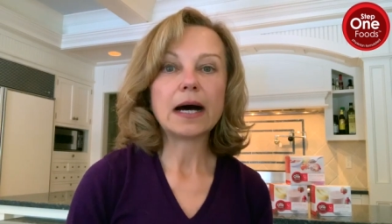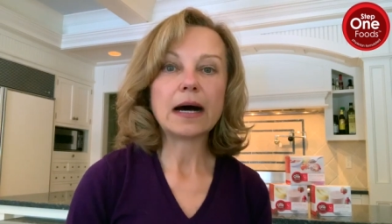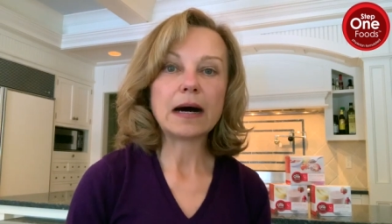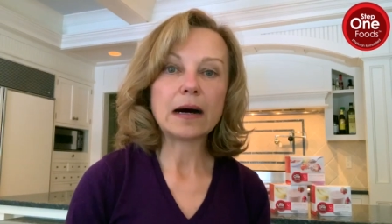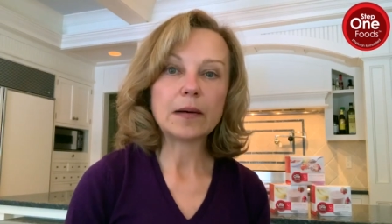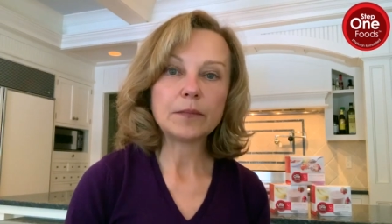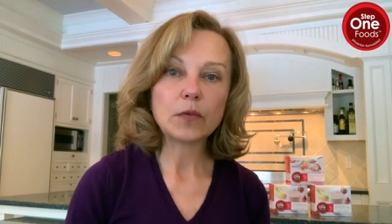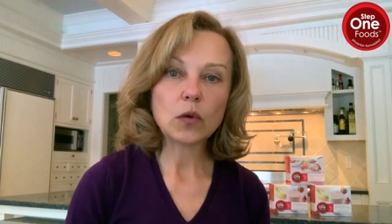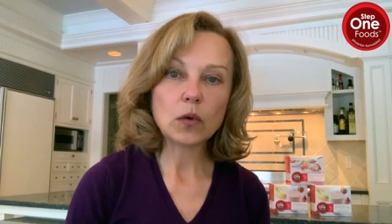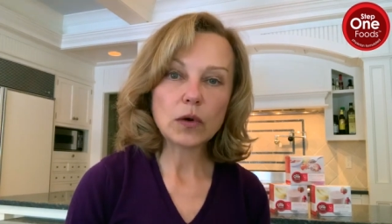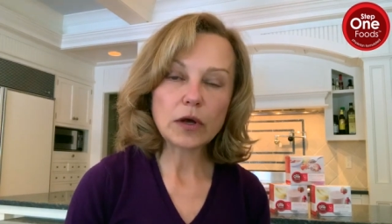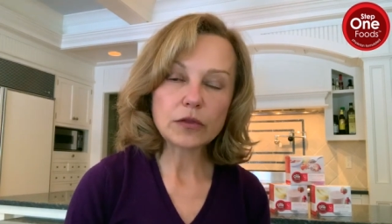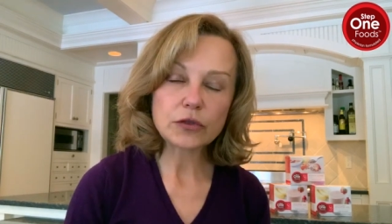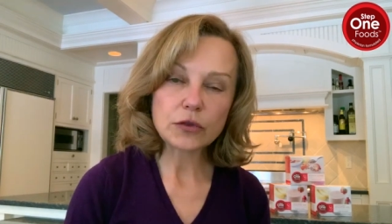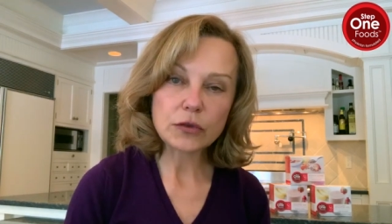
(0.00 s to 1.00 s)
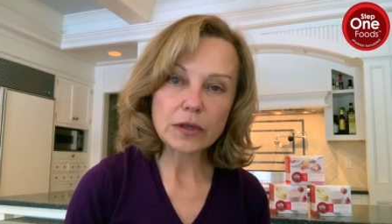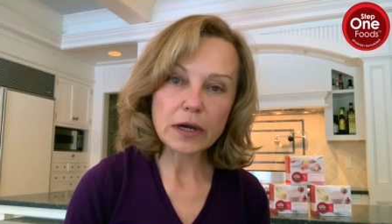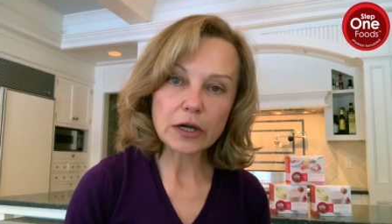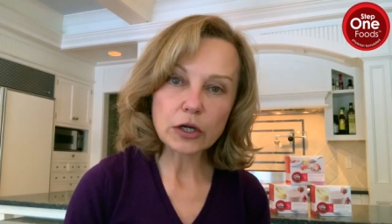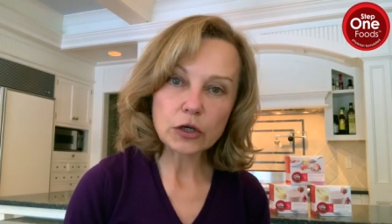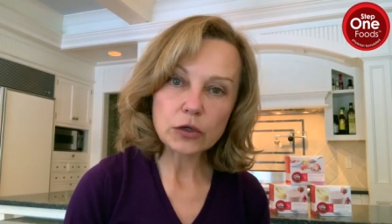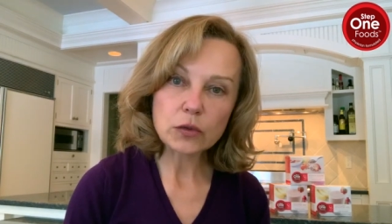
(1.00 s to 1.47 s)
Um,
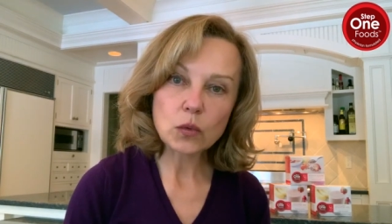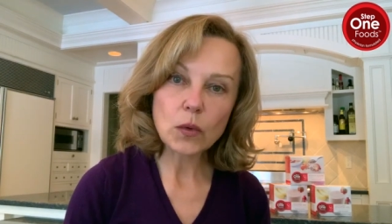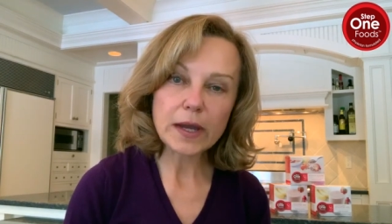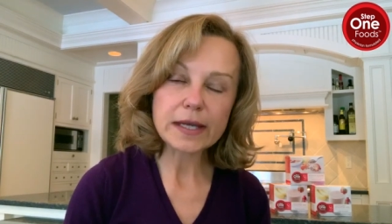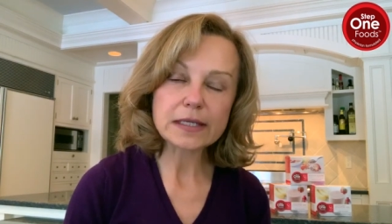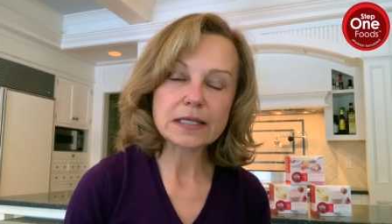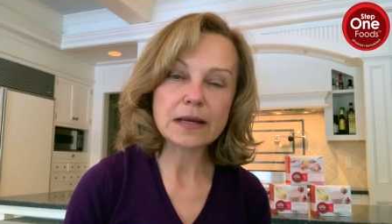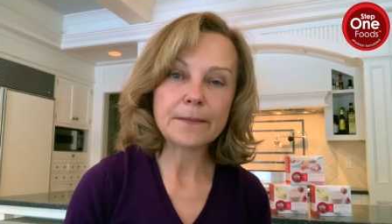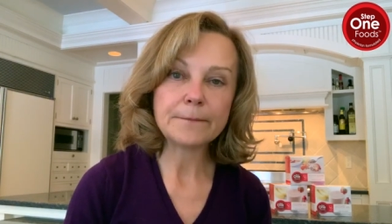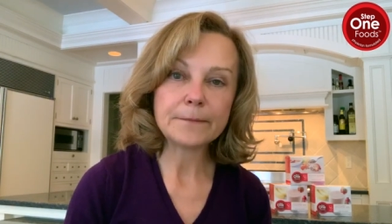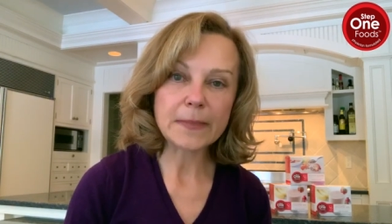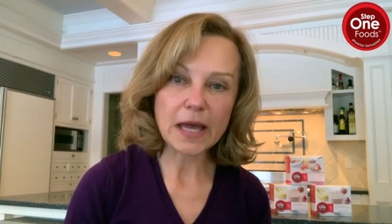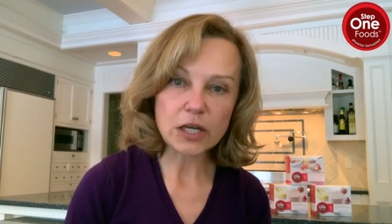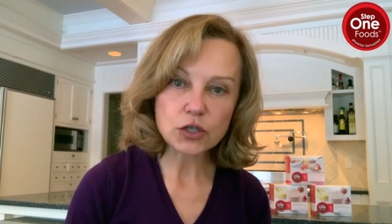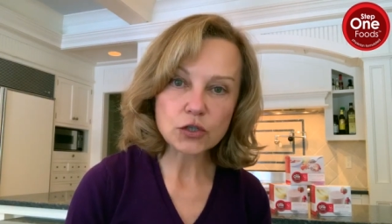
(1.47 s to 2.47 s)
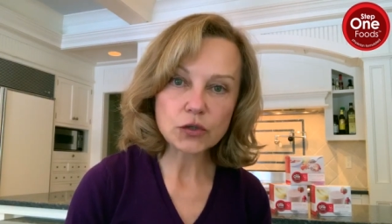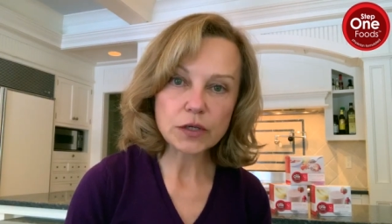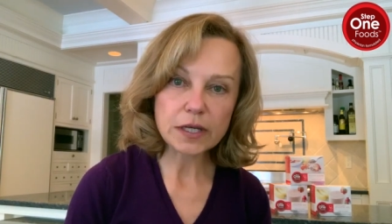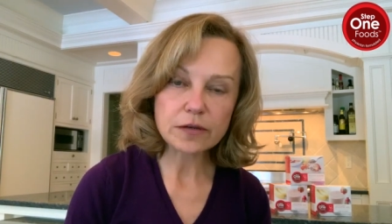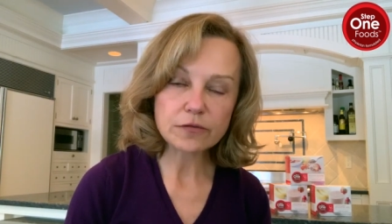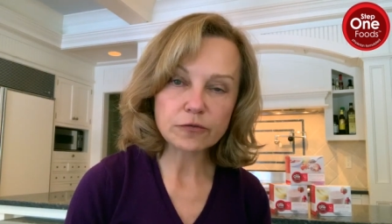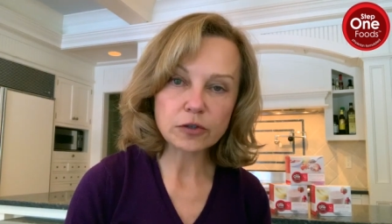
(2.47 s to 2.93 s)
a good way to measure
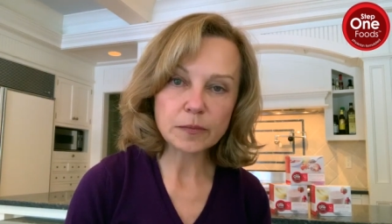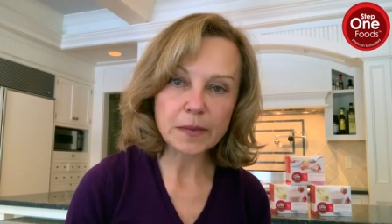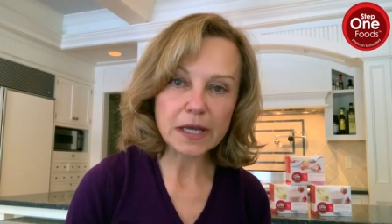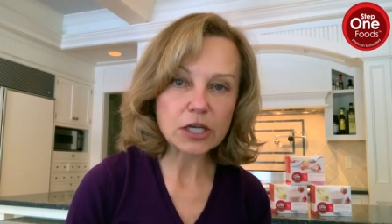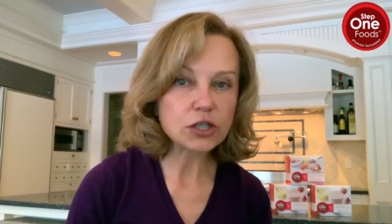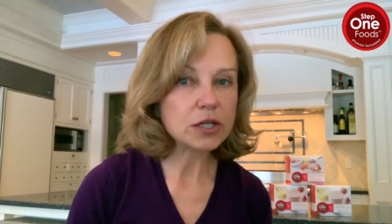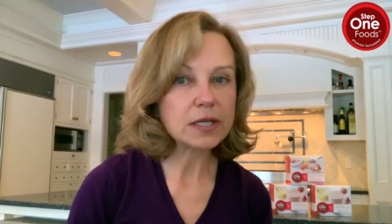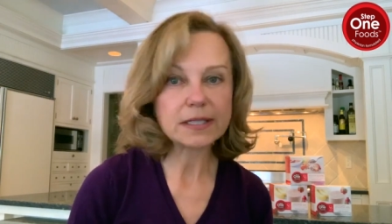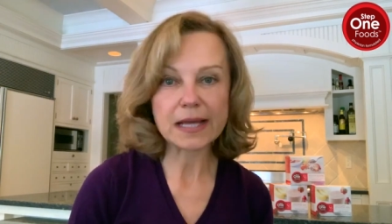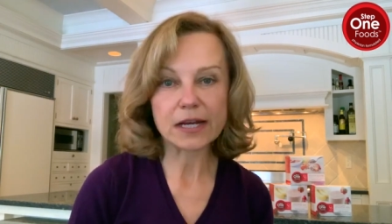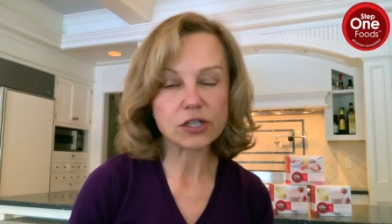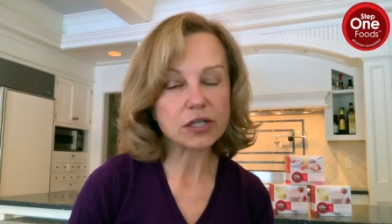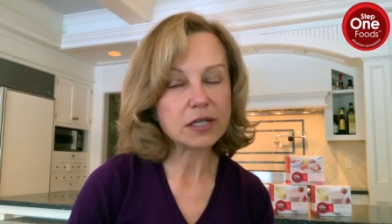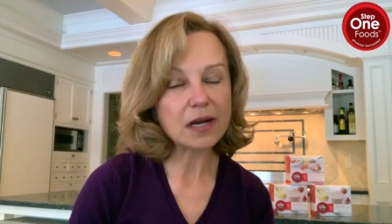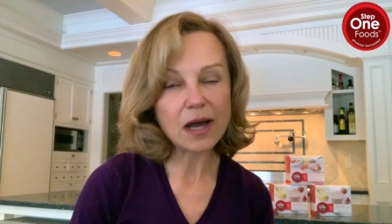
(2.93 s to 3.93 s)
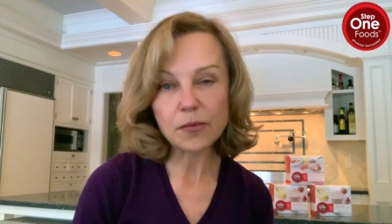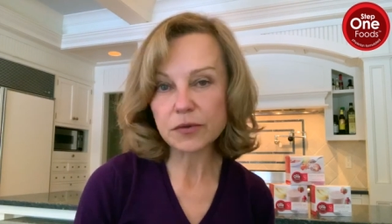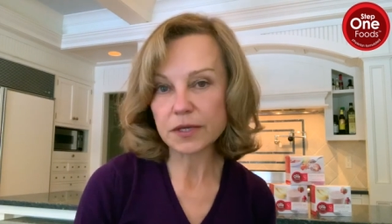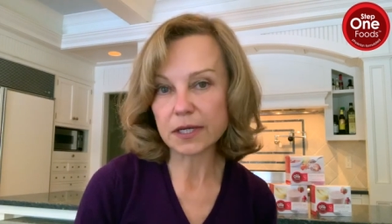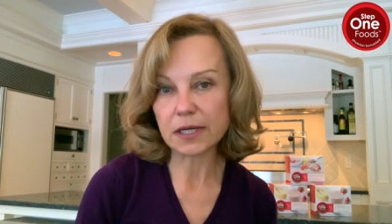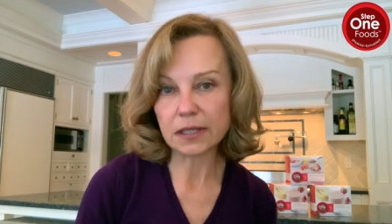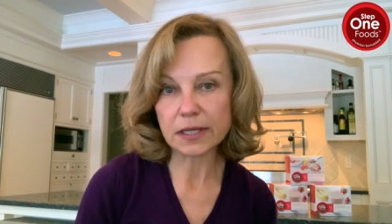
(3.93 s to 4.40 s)
inflammation is actually not
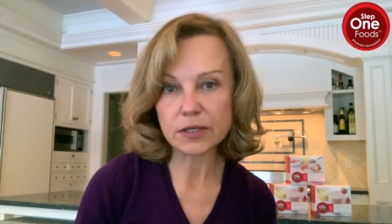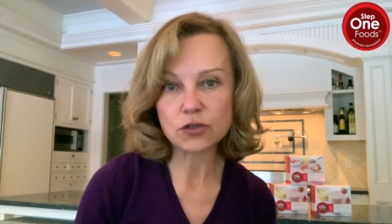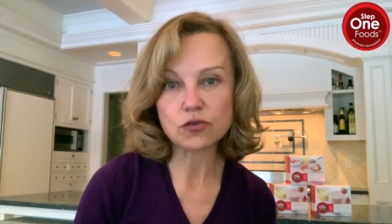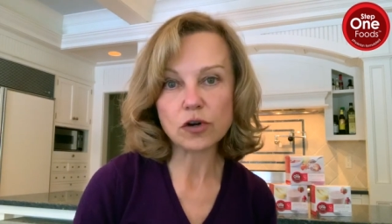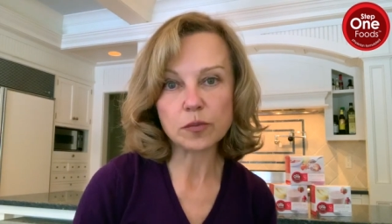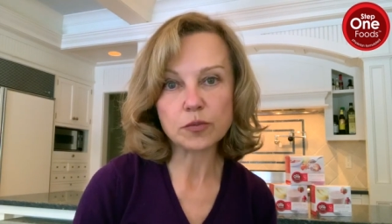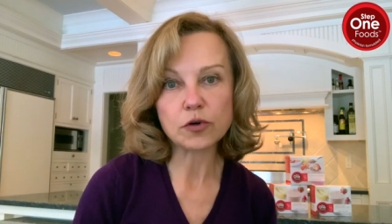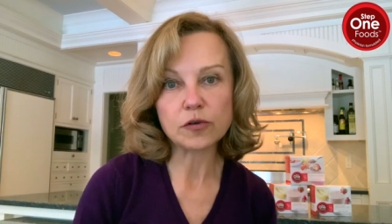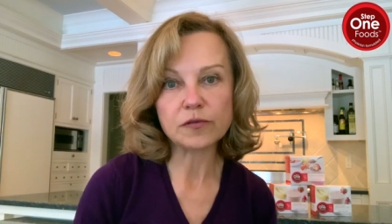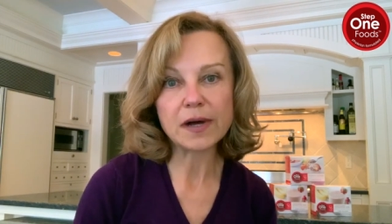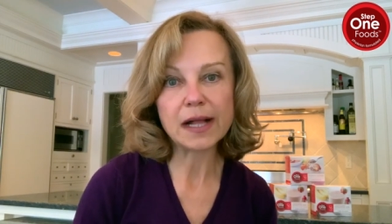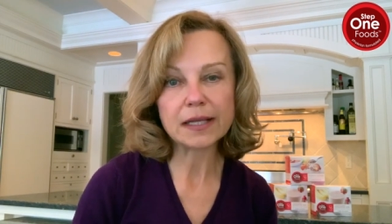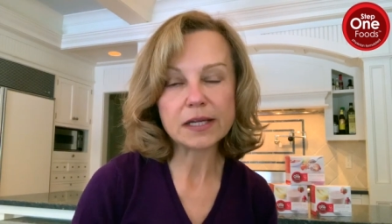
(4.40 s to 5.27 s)
with a cholesterol profile,